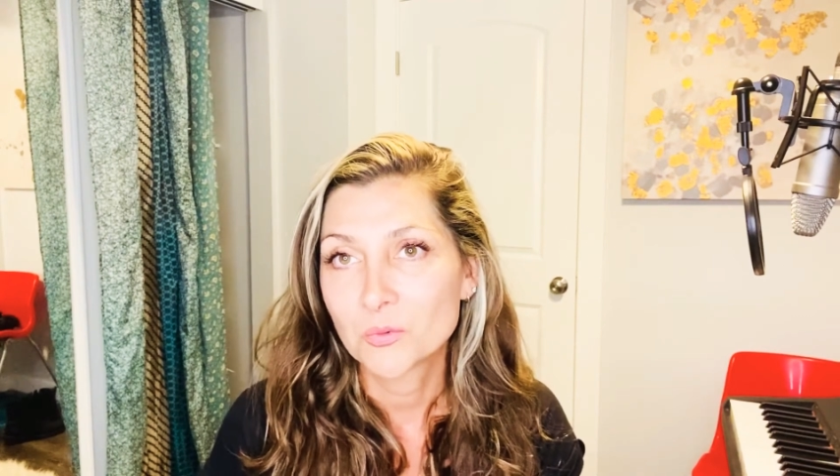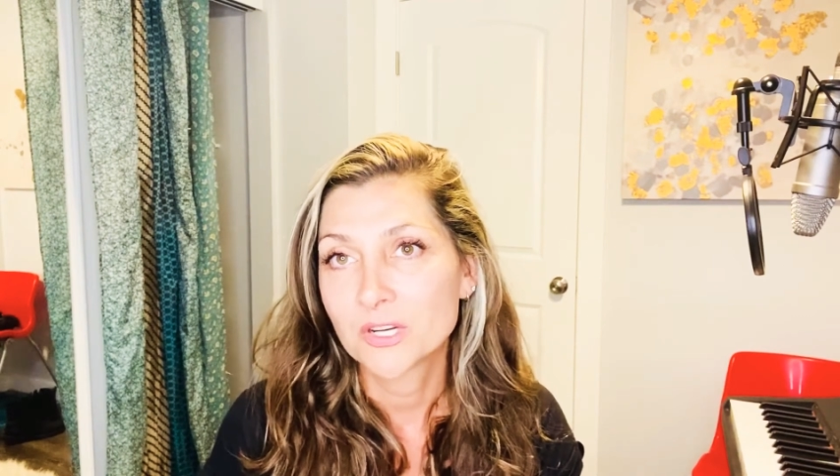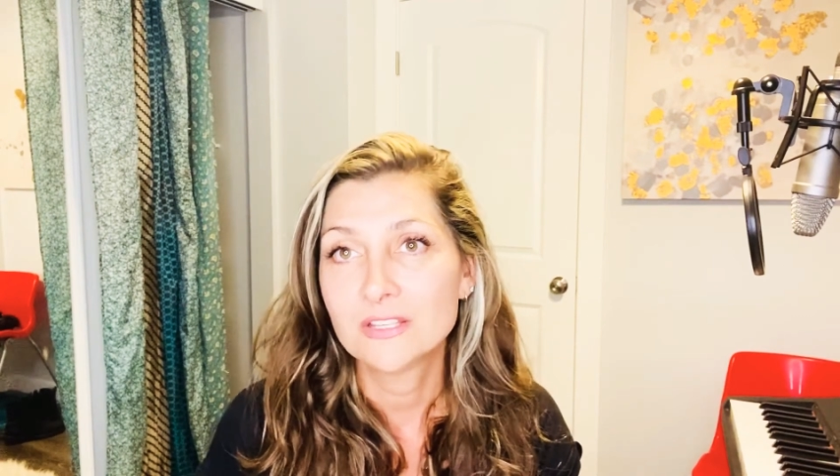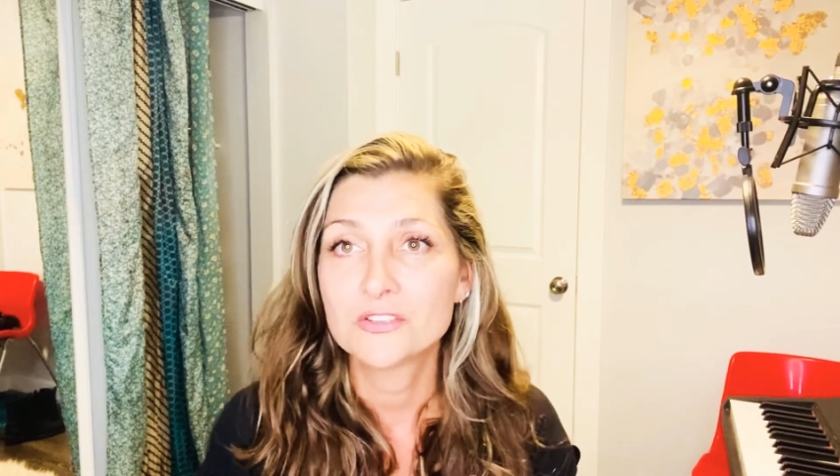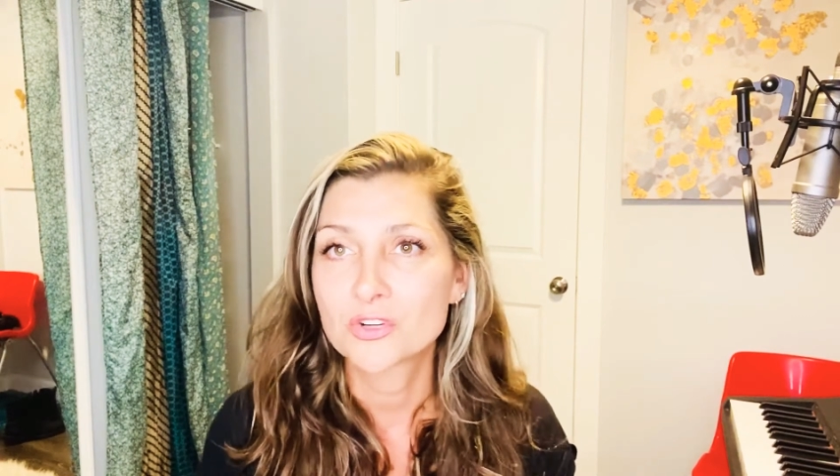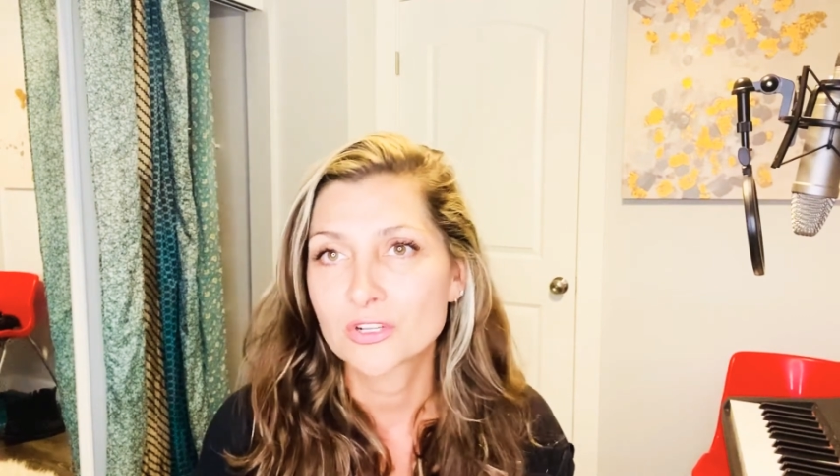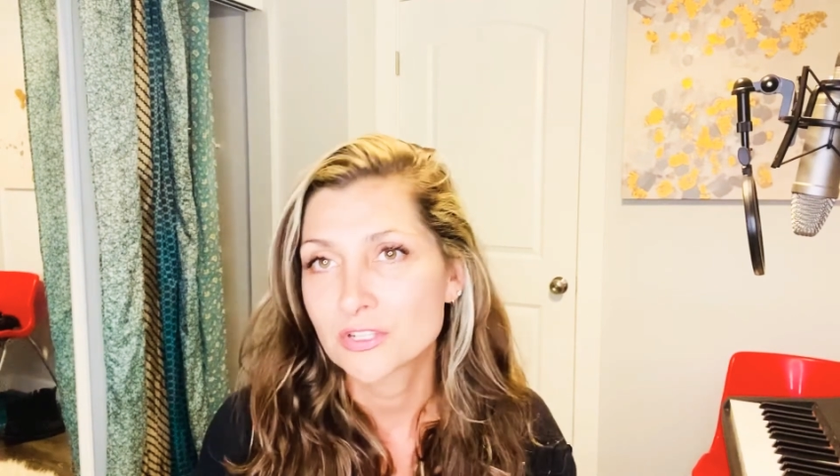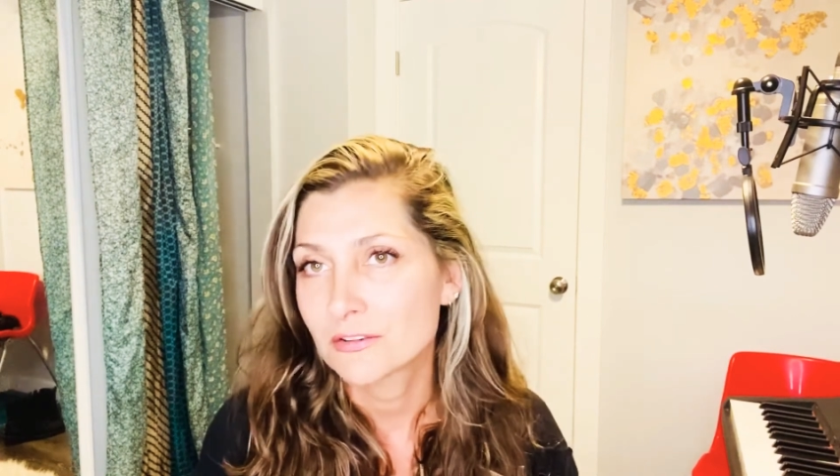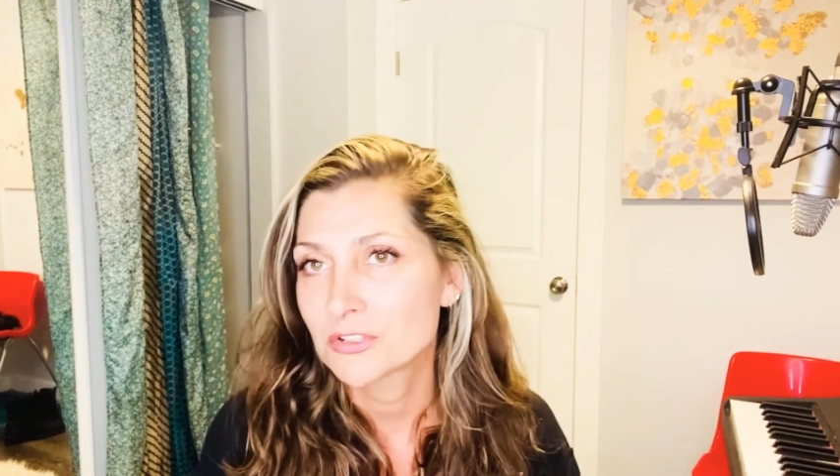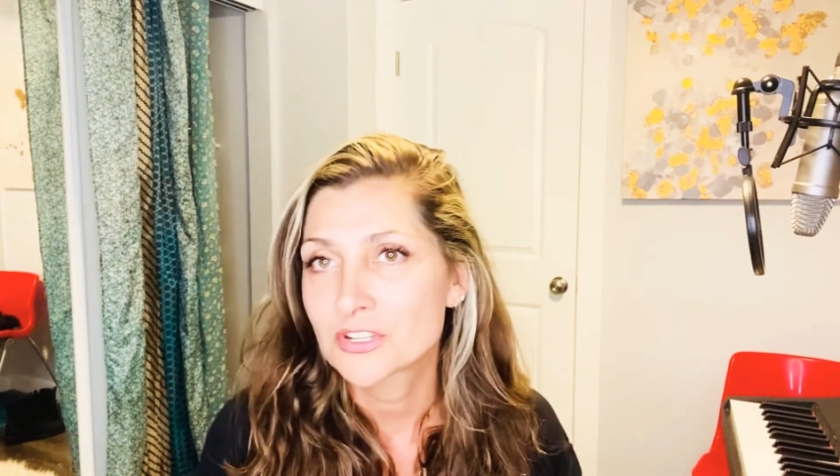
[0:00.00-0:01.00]
One of these truck
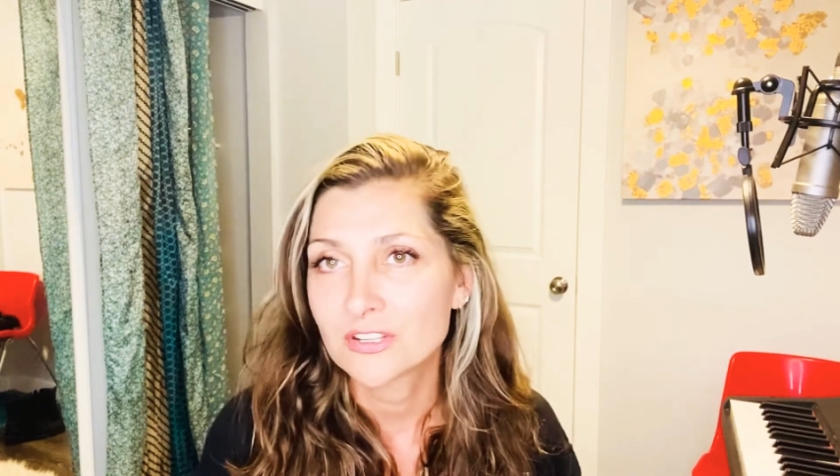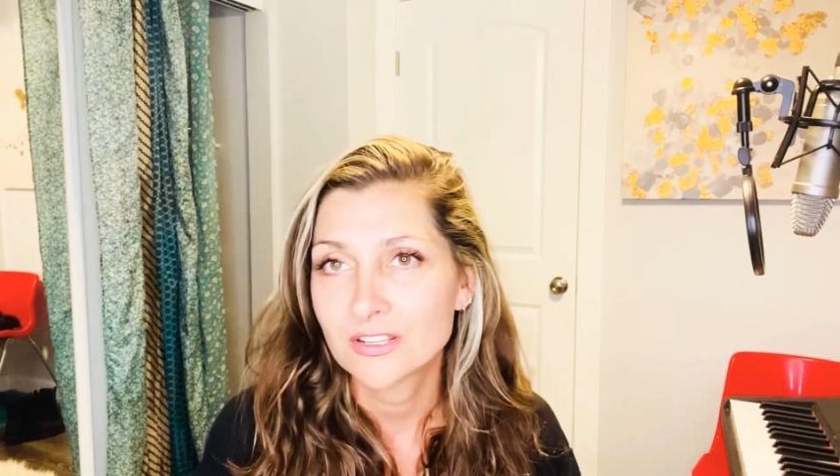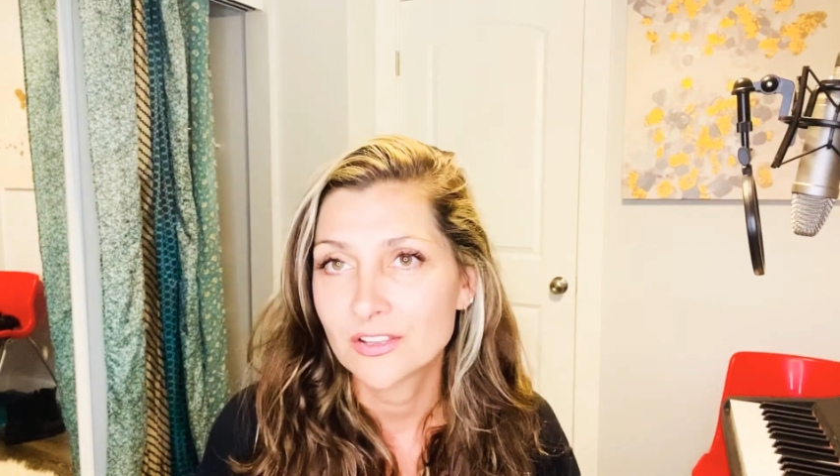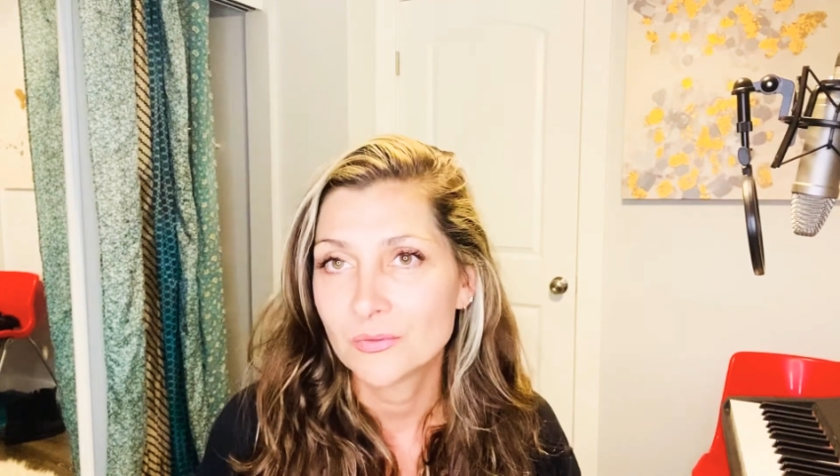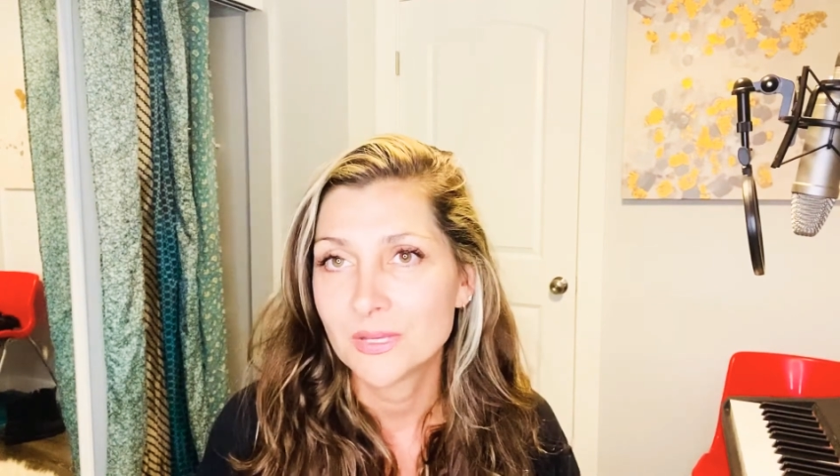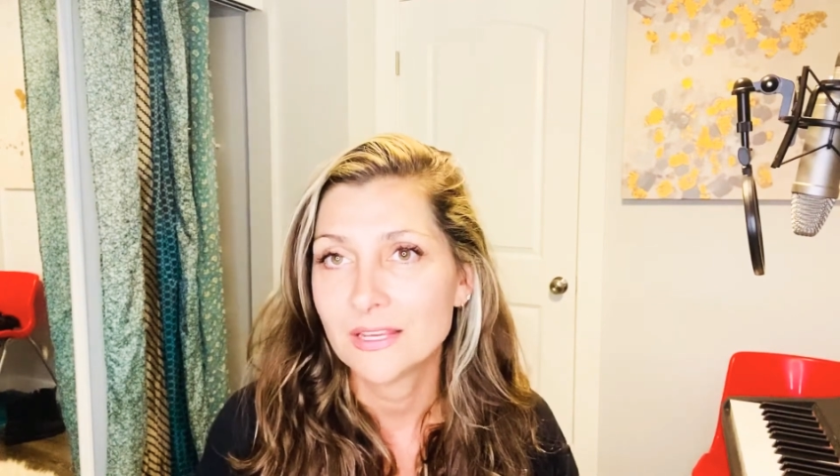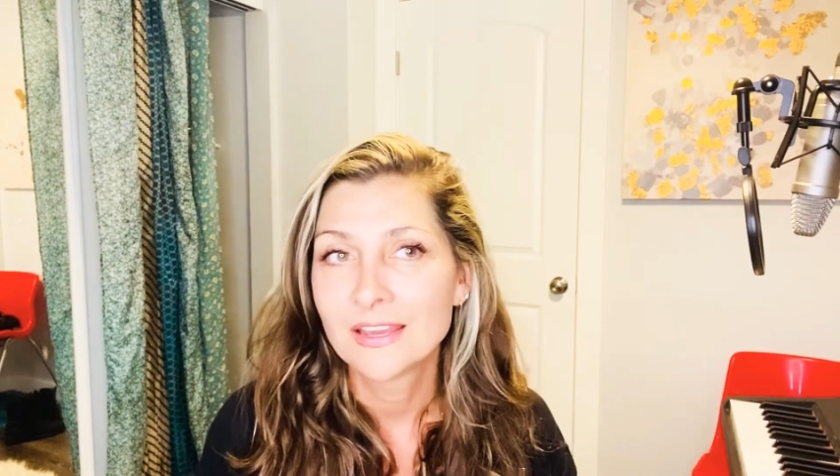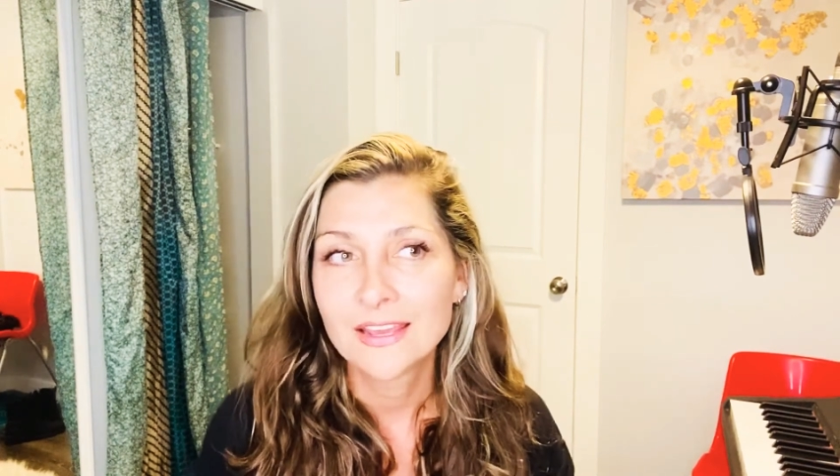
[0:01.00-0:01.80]
drivers could kill me.